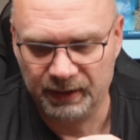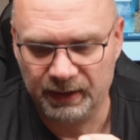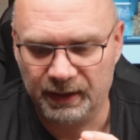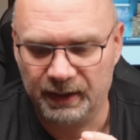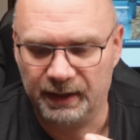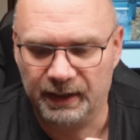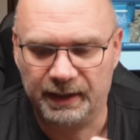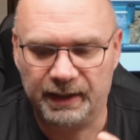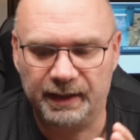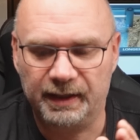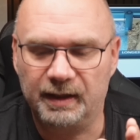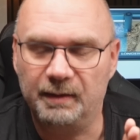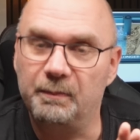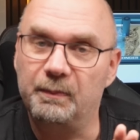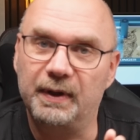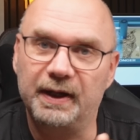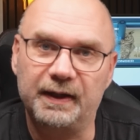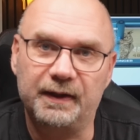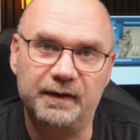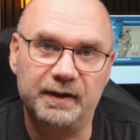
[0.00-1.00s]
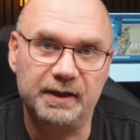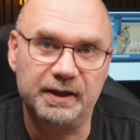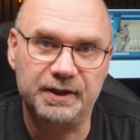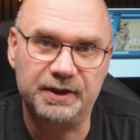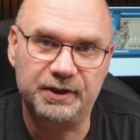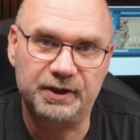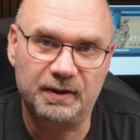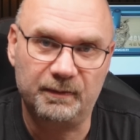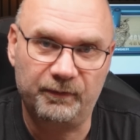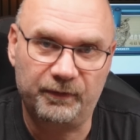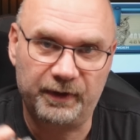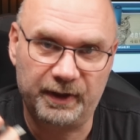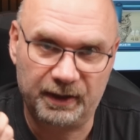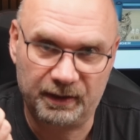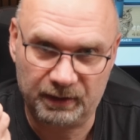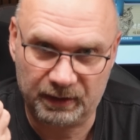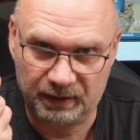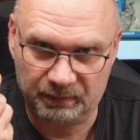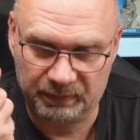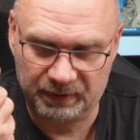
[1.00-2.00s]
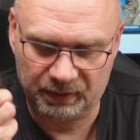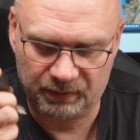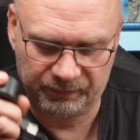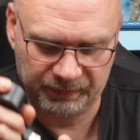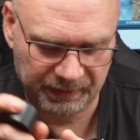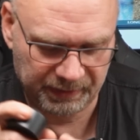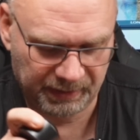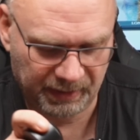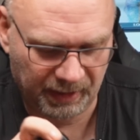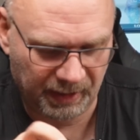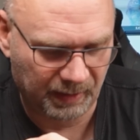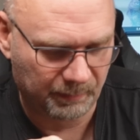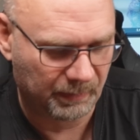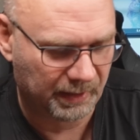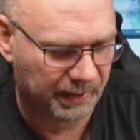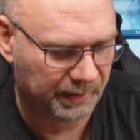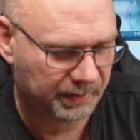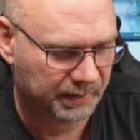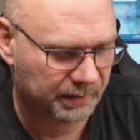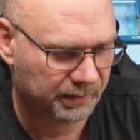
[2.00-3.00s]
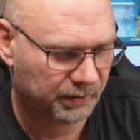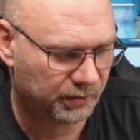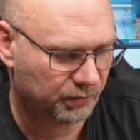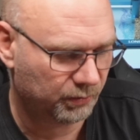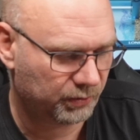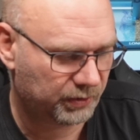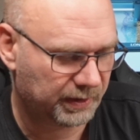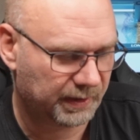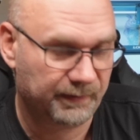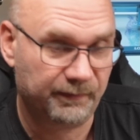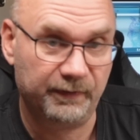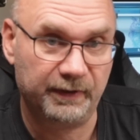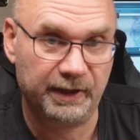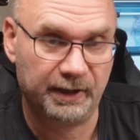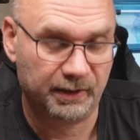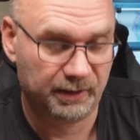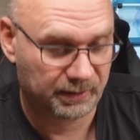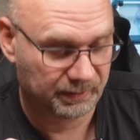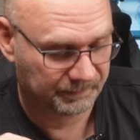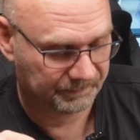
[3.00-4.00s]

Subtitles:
And I bet there's something about this cam I can use in there.